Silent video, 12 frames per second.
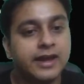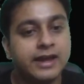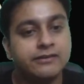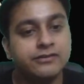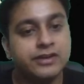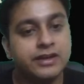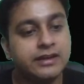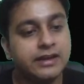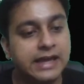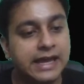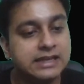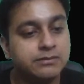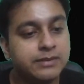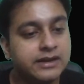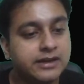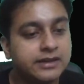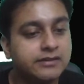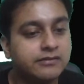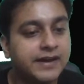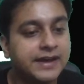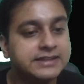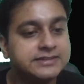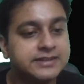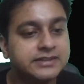Every element in the Y
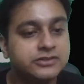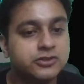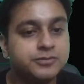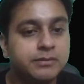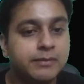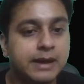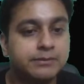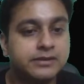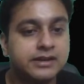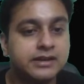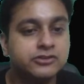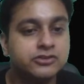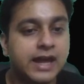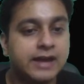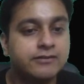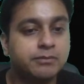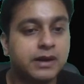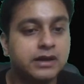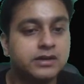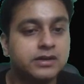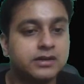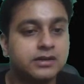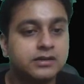set should be mapped. It should have a partner.